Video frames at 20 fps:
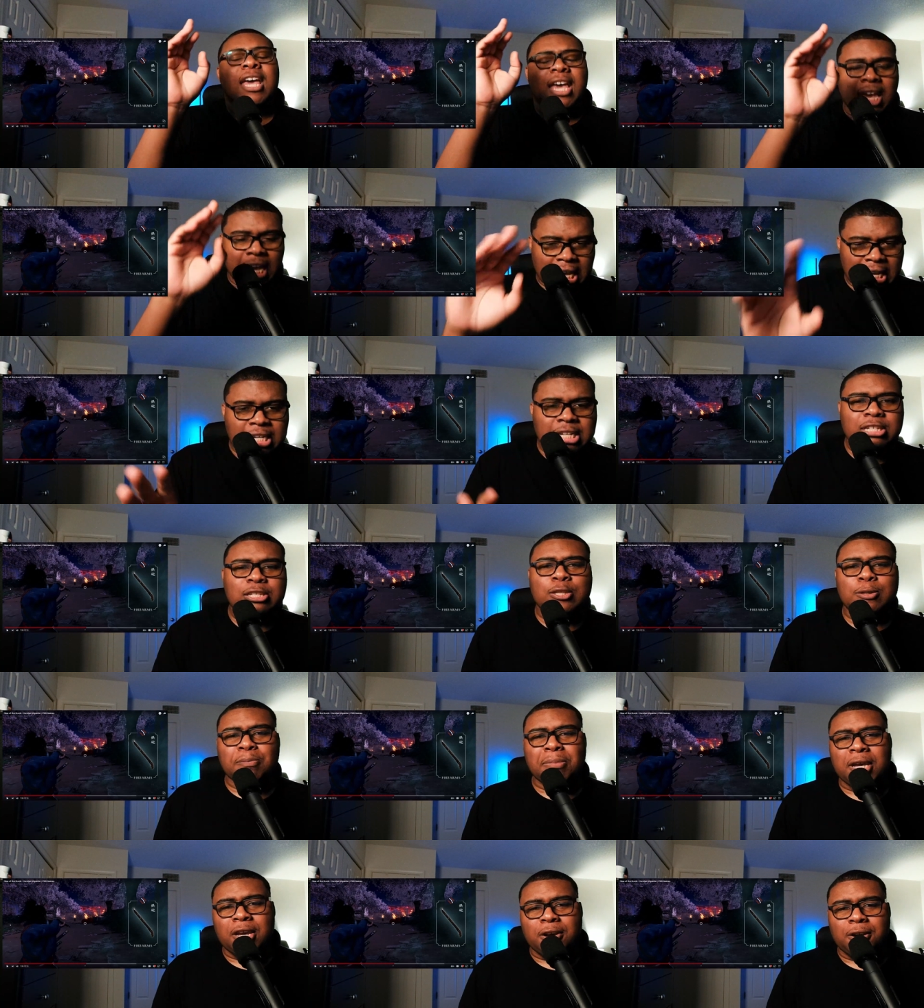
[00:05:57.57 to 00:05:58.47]
and the
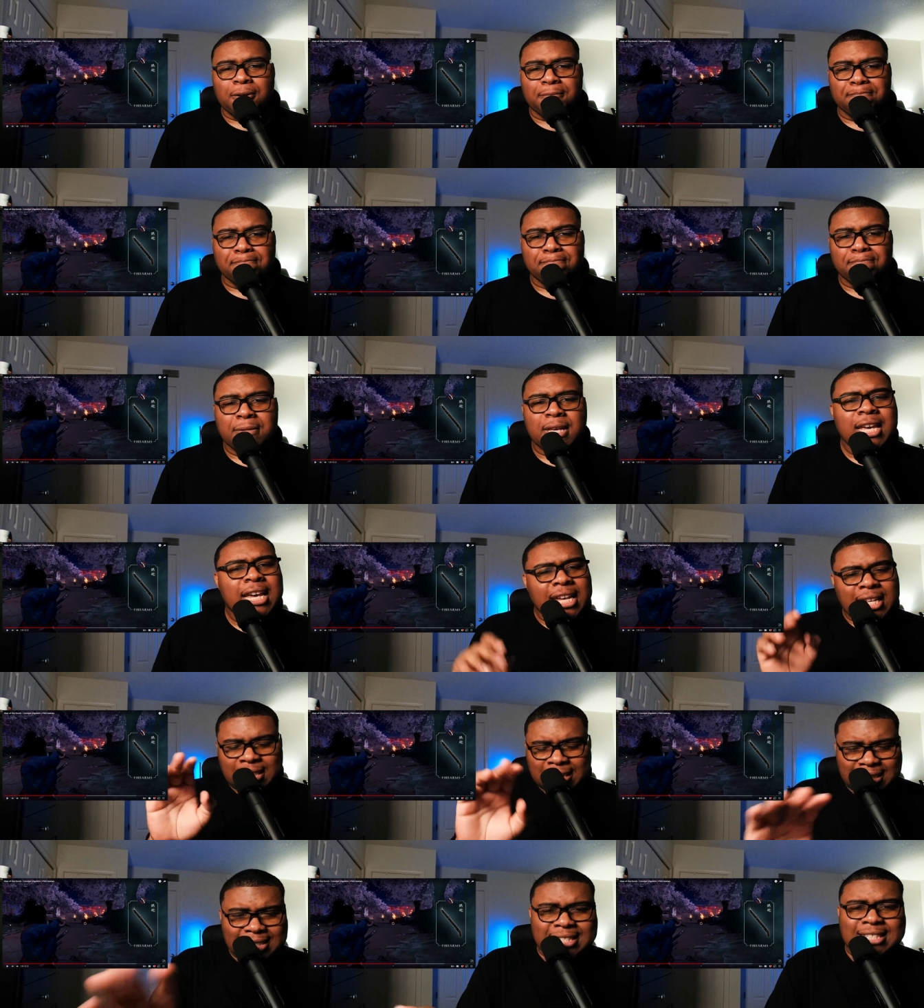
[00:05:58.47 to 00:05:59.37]
spear.
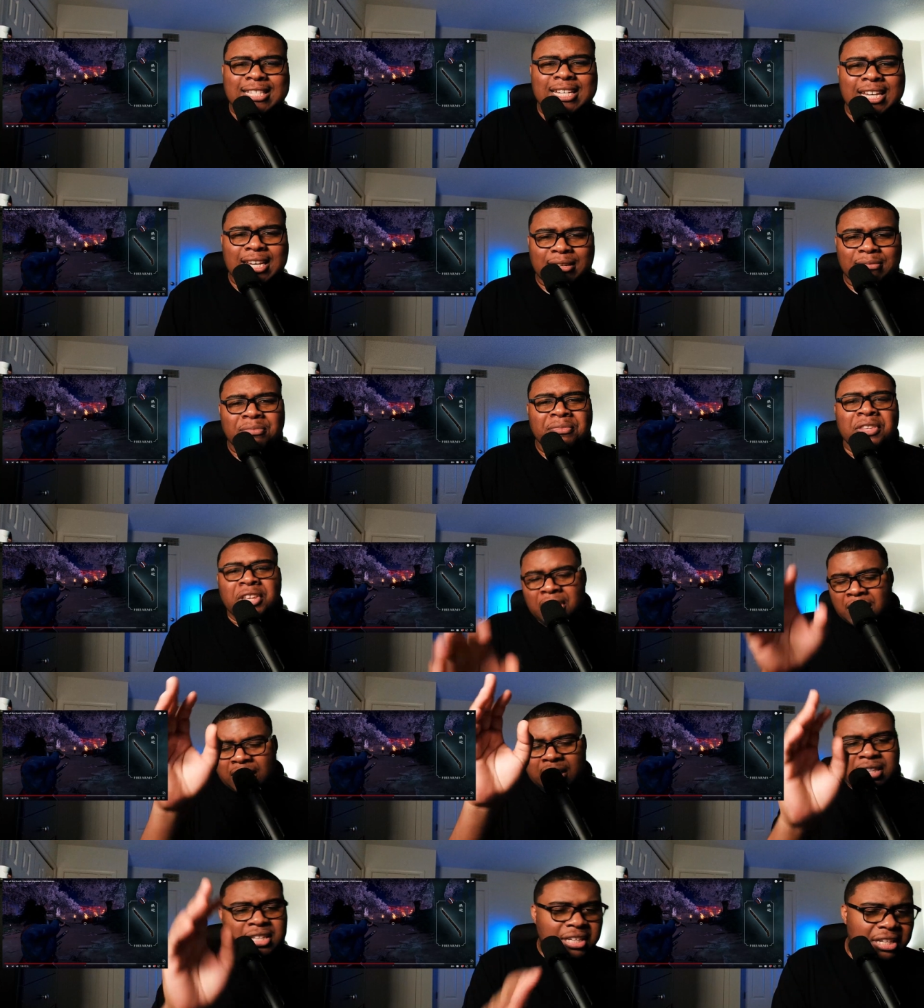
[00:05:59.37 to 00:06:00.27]
That's it.
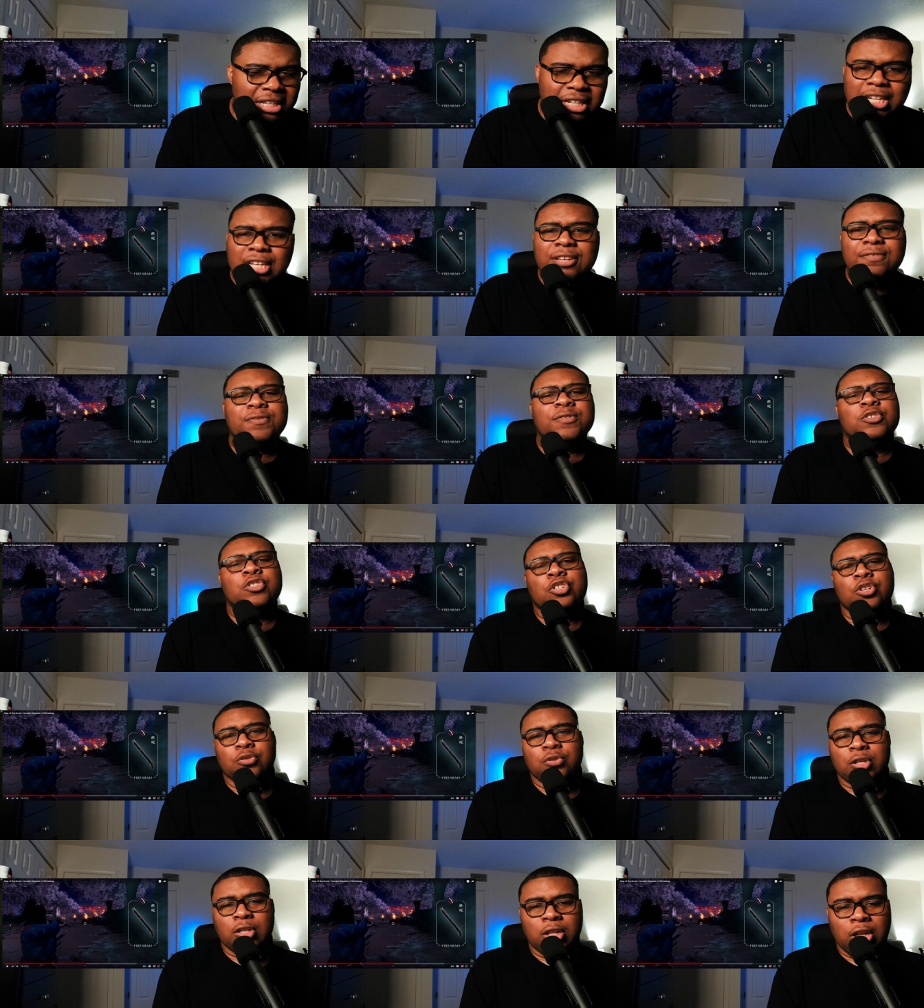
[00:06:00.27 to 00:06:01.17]
They didn't even
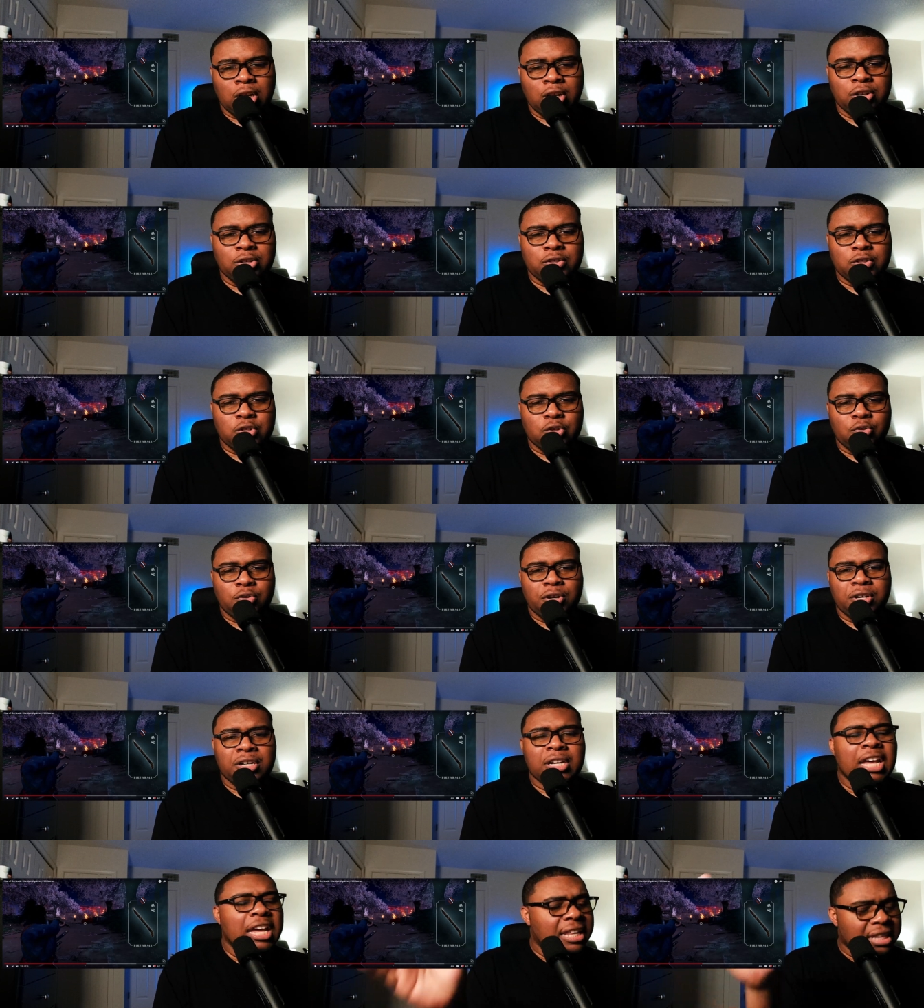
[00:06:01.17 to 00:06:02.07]
show the long
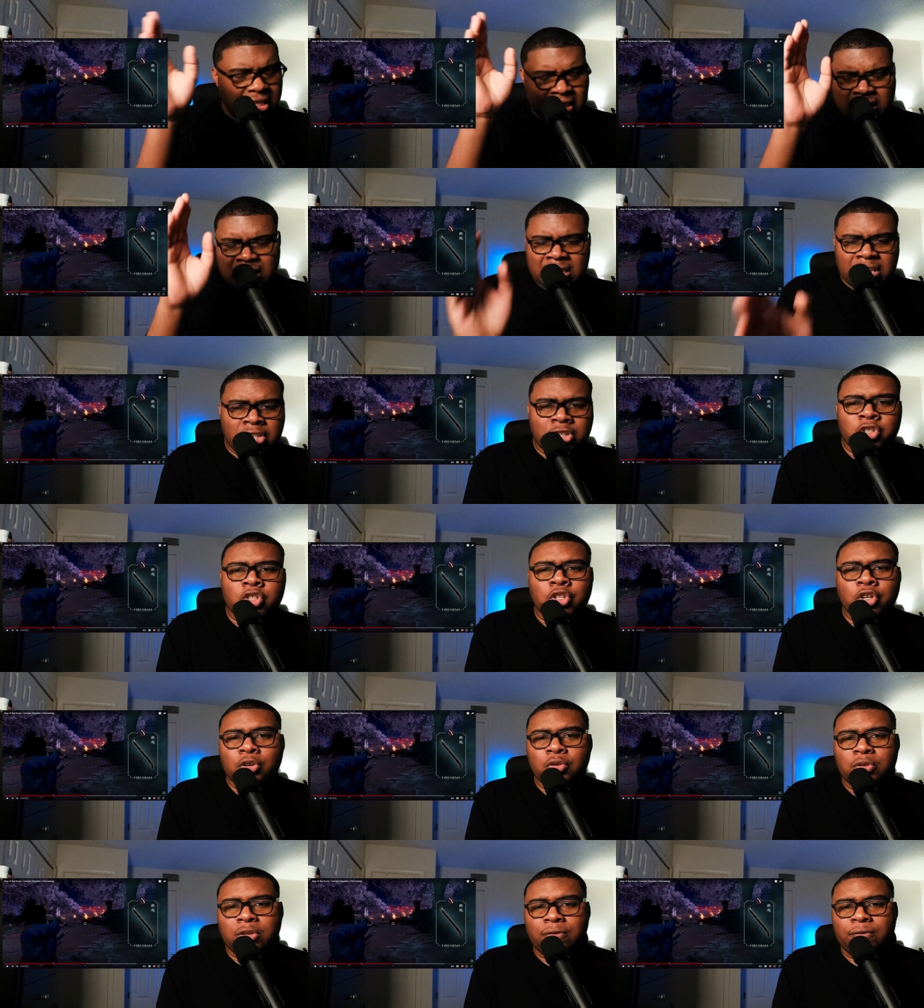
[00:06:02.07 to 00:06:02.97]
sword. They didn't
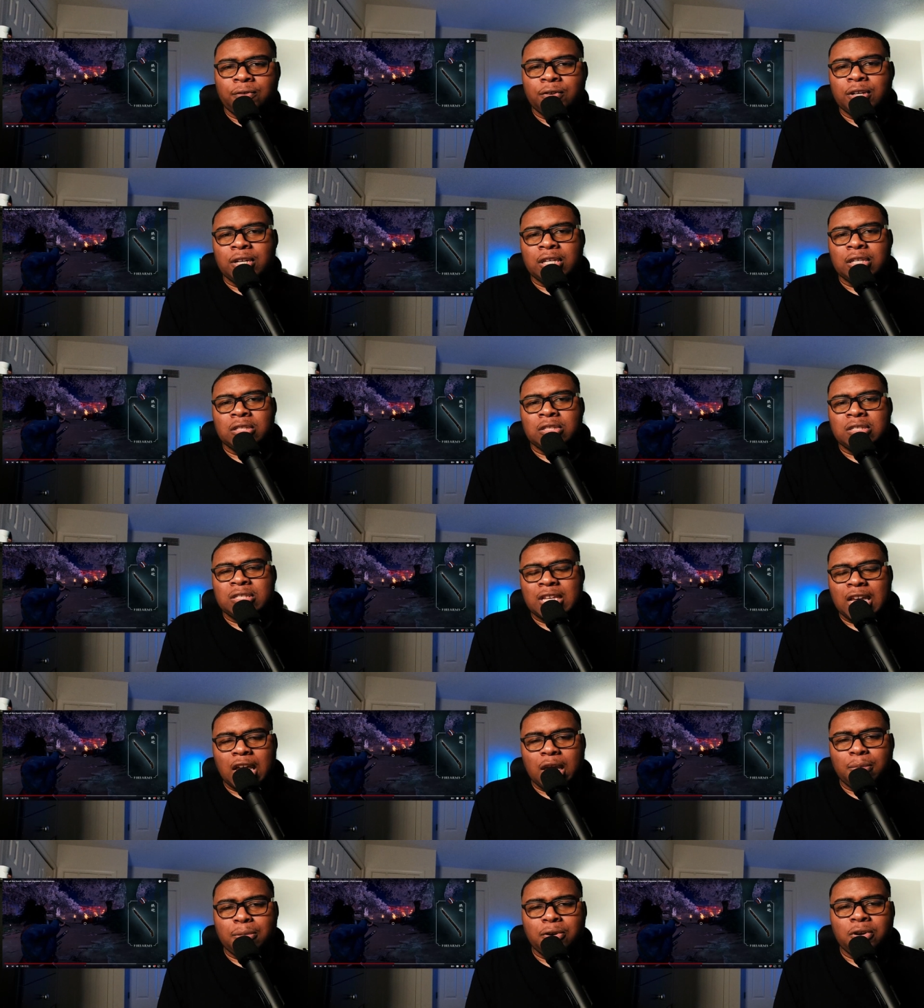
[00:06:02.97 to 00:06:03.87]
show the freaking
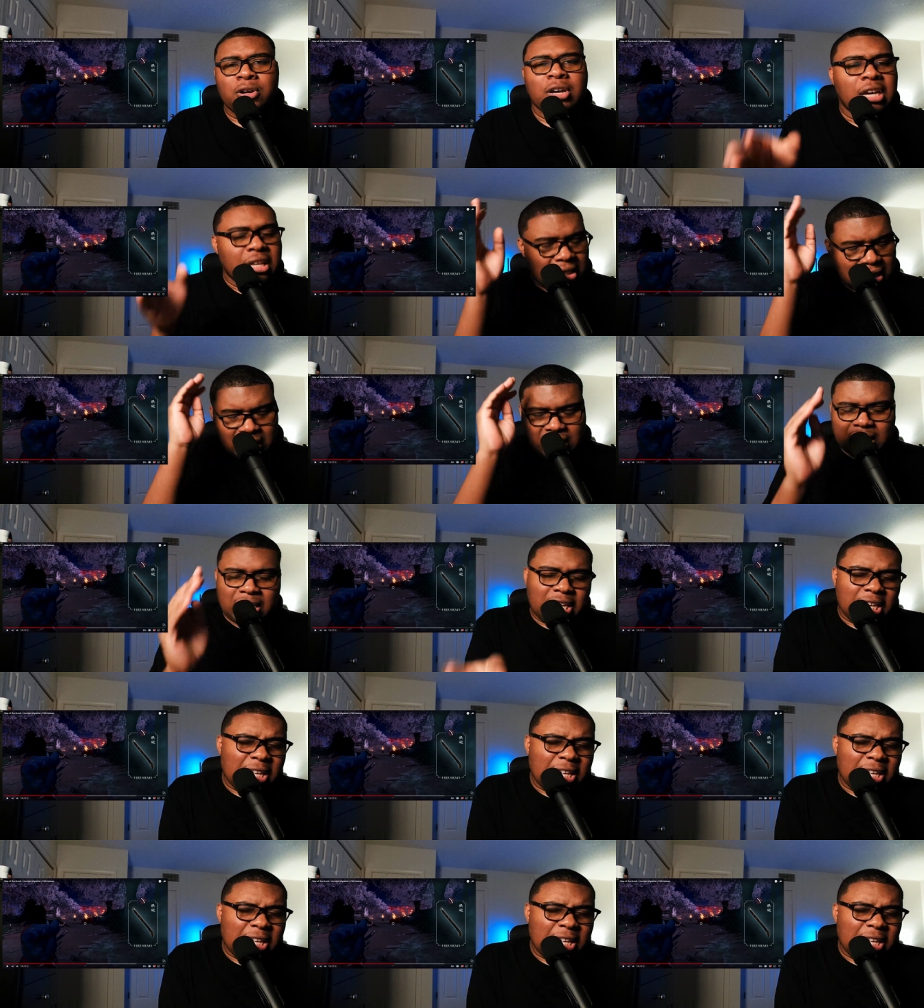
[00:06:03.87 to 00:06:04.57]
saber. They didn't